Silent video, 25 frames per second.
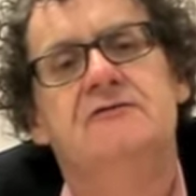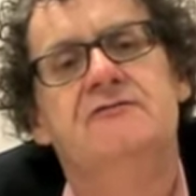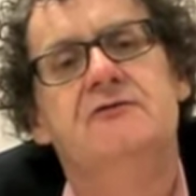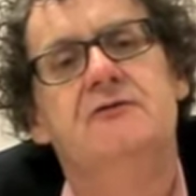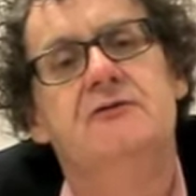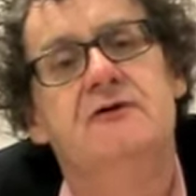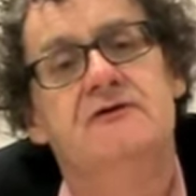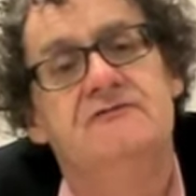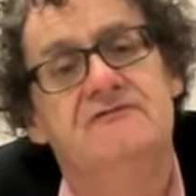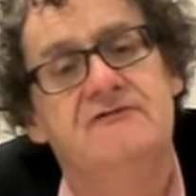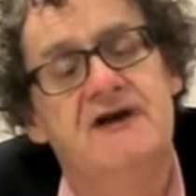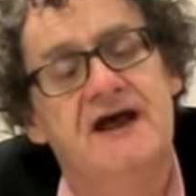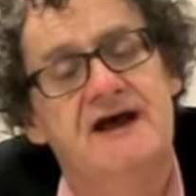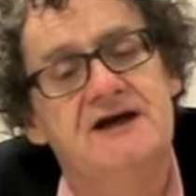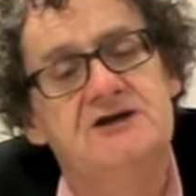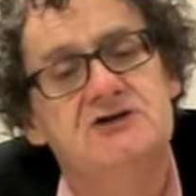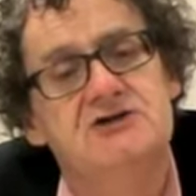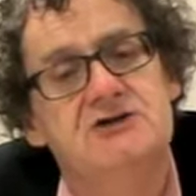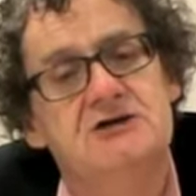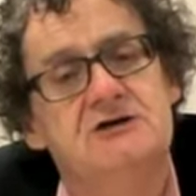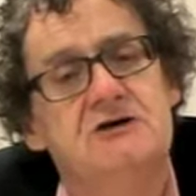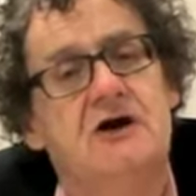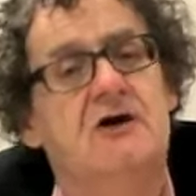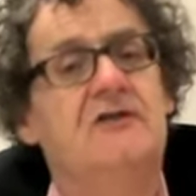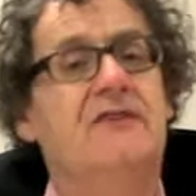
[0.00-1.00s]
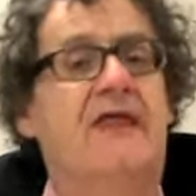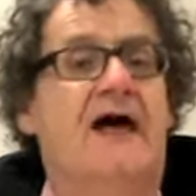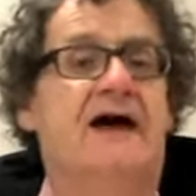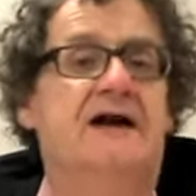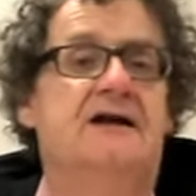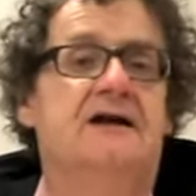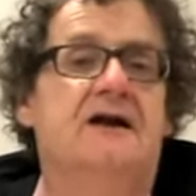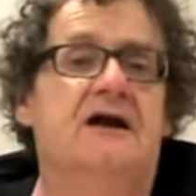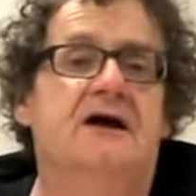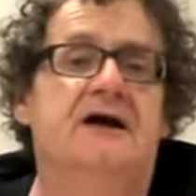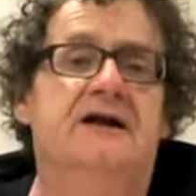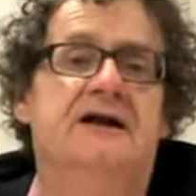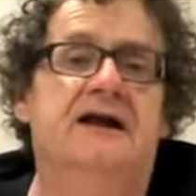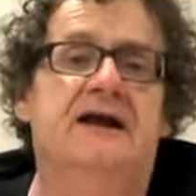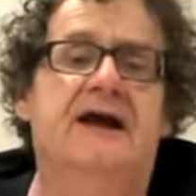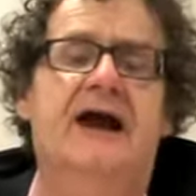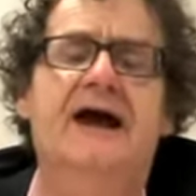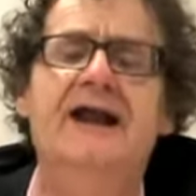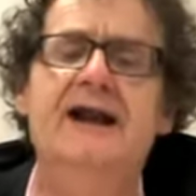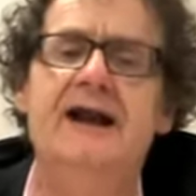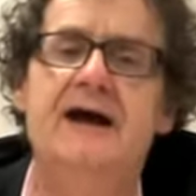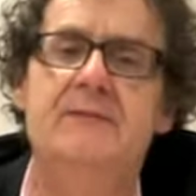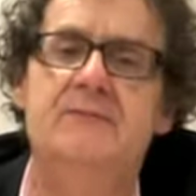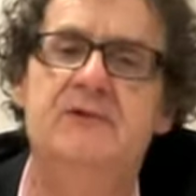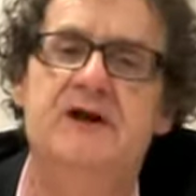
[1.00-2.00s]
for reflection on that learning
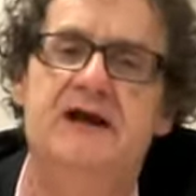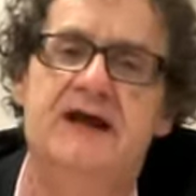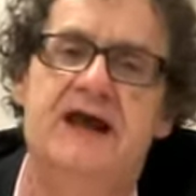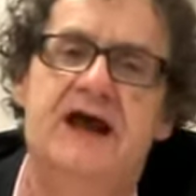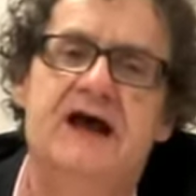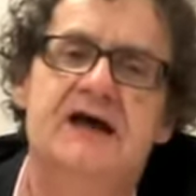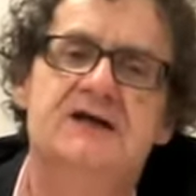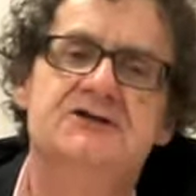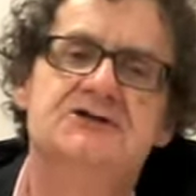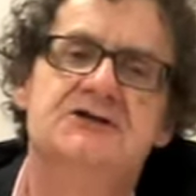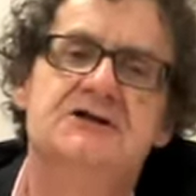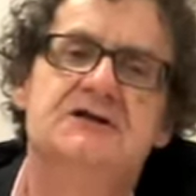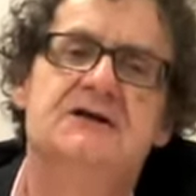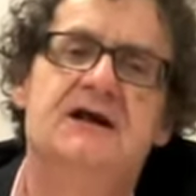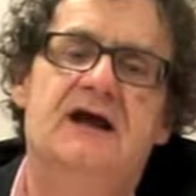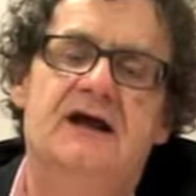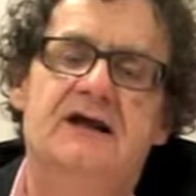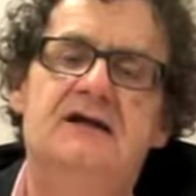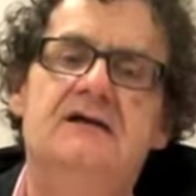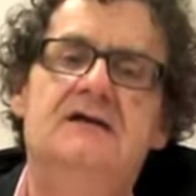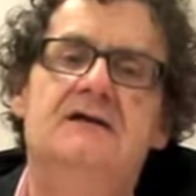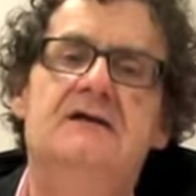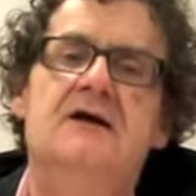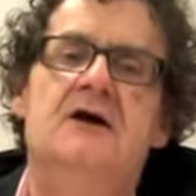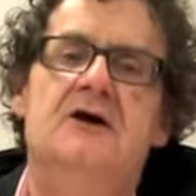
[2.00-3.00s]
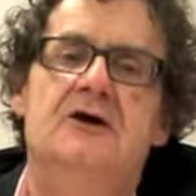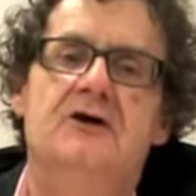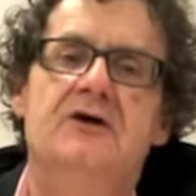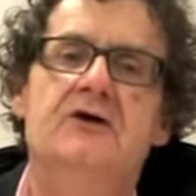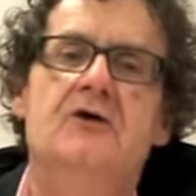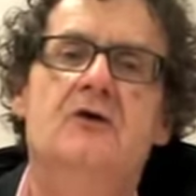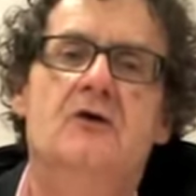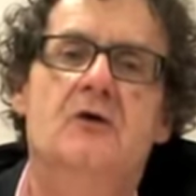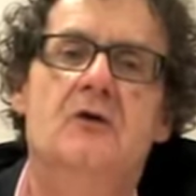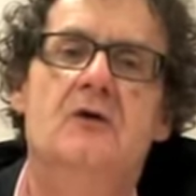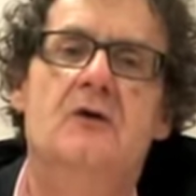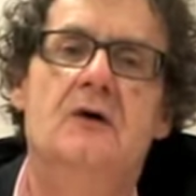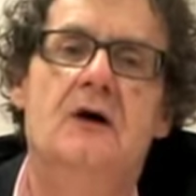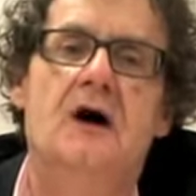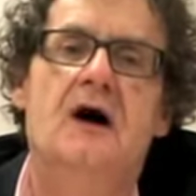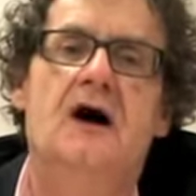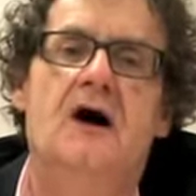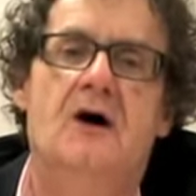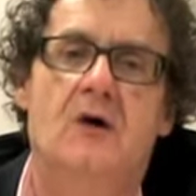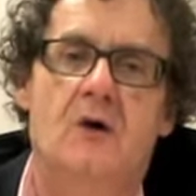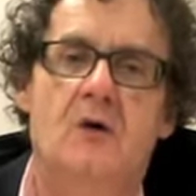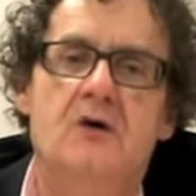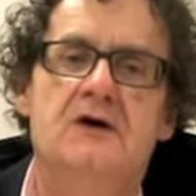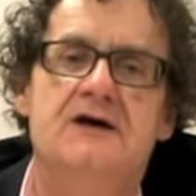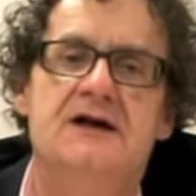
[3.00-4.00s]
and application in your
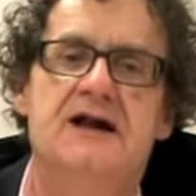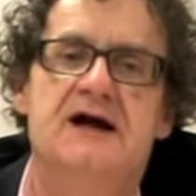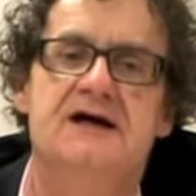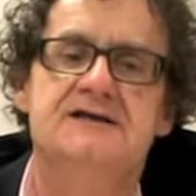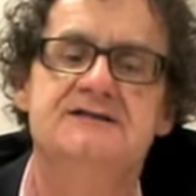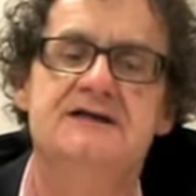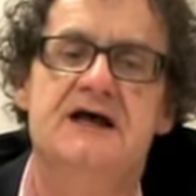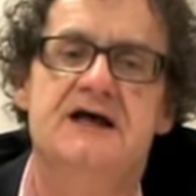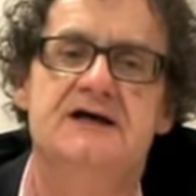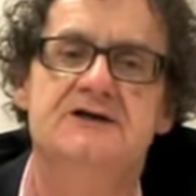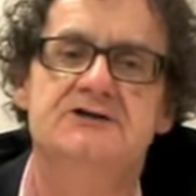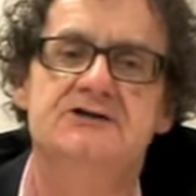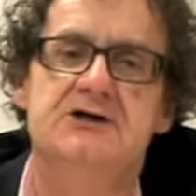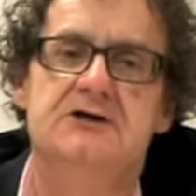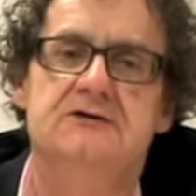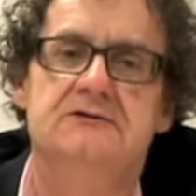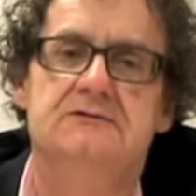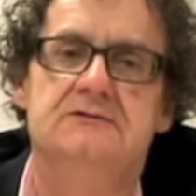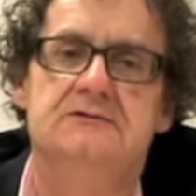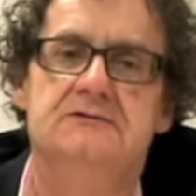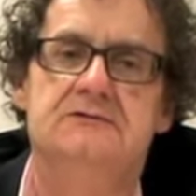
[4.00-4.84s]
organization.